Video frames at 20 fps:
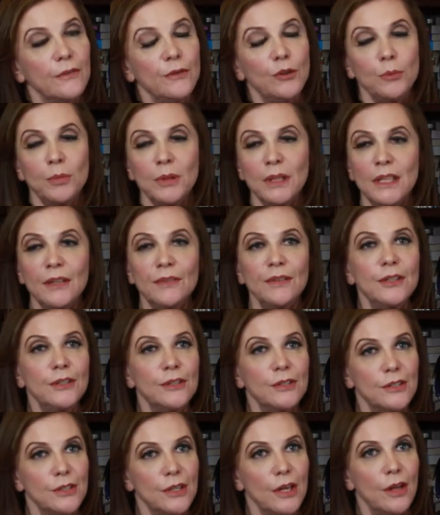If you believe in
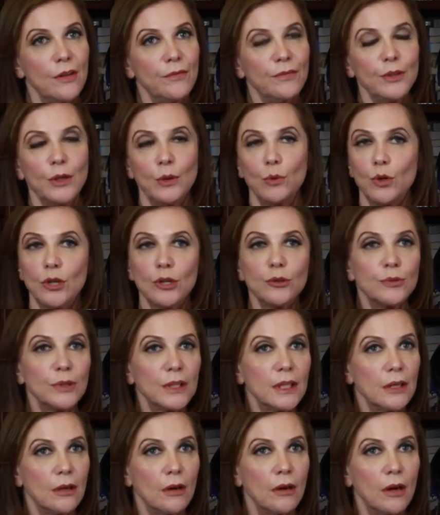yourself, you work
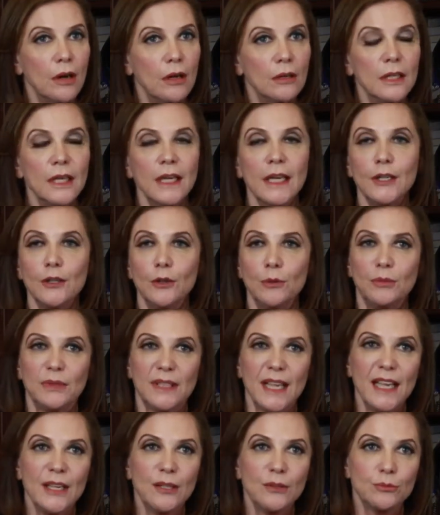really hard, you
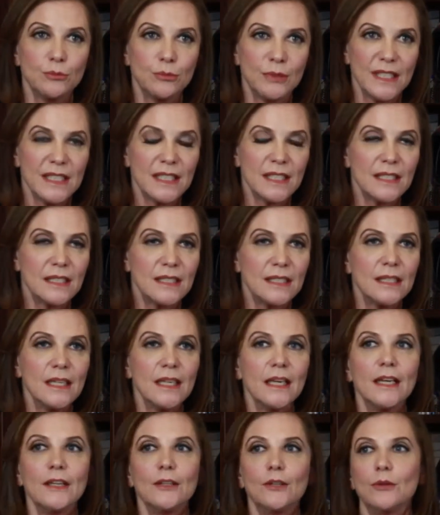take risks,
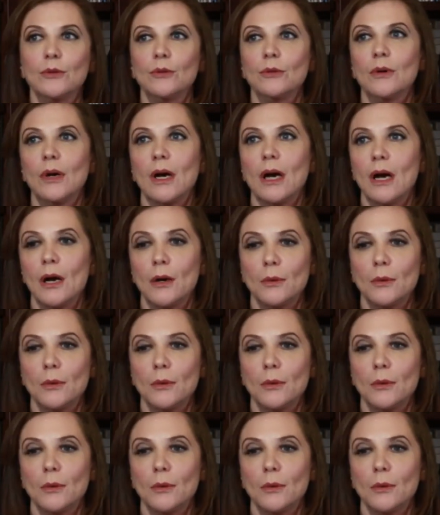you